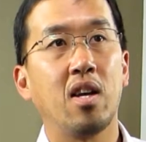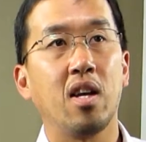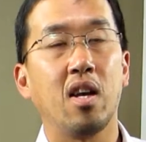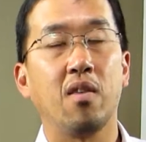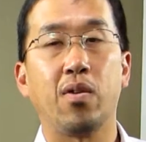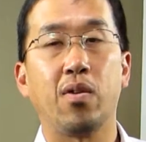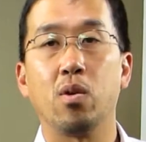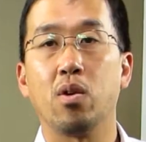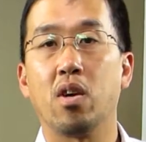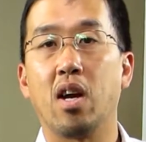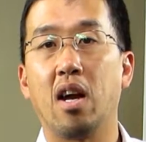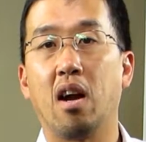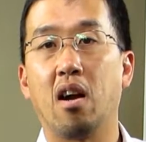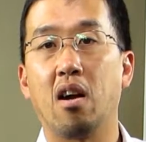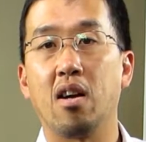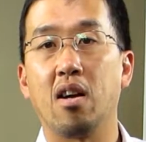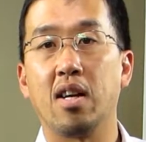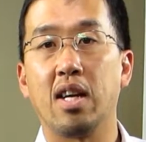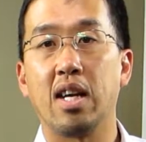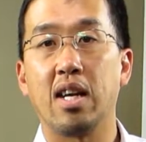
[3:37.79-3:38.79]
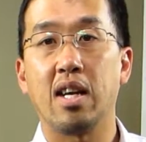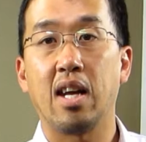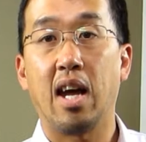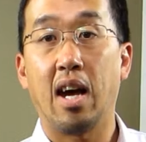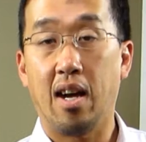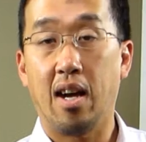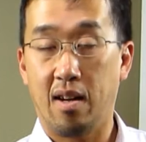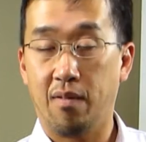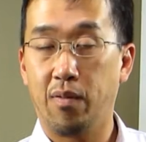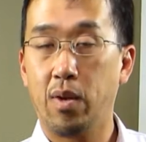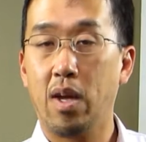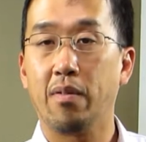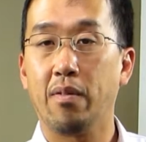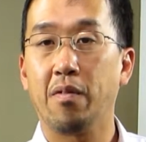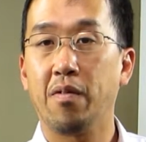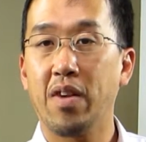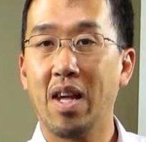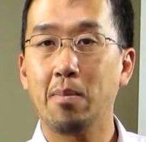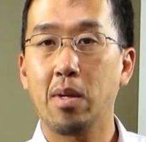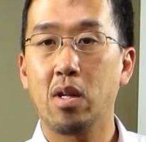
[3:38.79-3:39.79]
If you if you have a
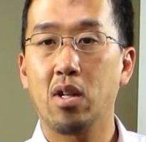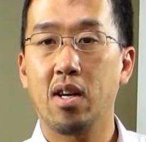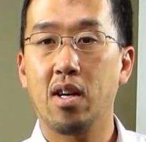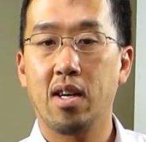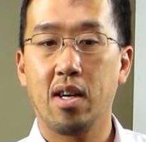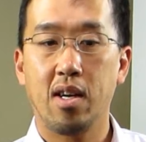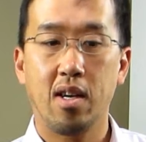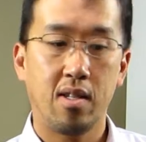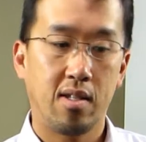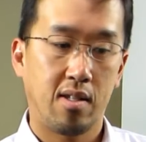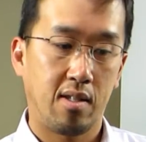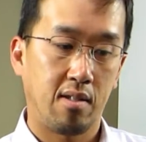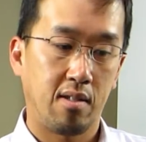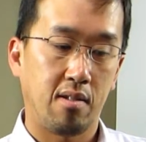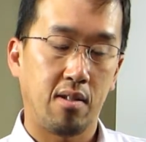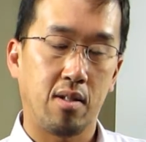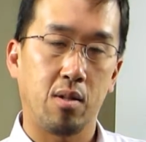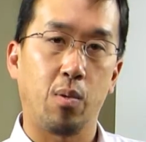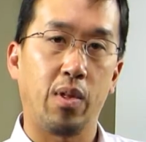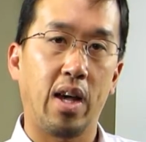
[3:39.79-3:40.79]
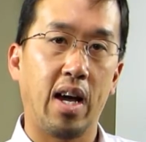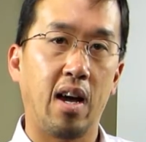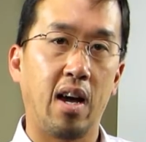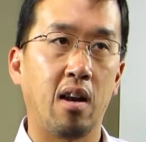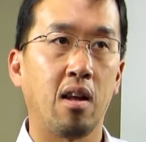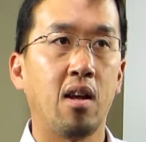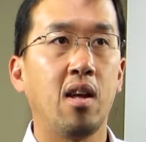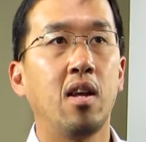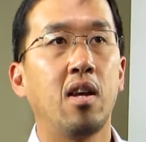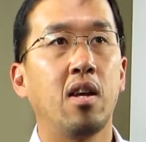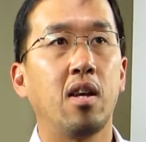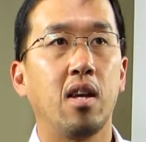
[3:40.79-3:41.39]
family law case, do that.